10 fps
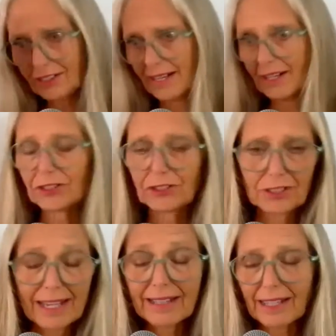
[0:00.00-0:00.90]
as you're
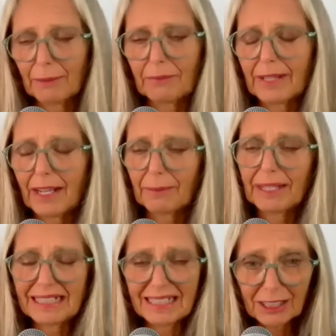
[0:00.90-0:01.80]
saying that, I'm getting
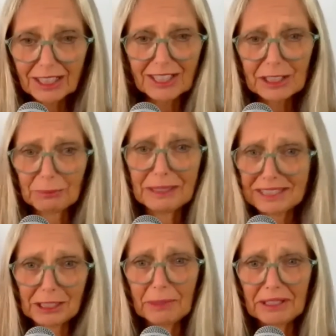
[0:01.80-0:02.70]
a little sick to my
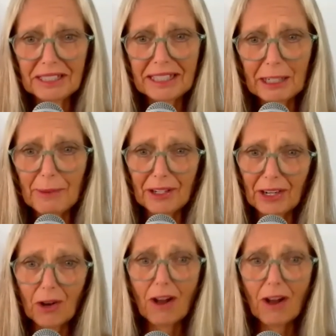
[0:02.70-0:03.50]
stomach thinking about how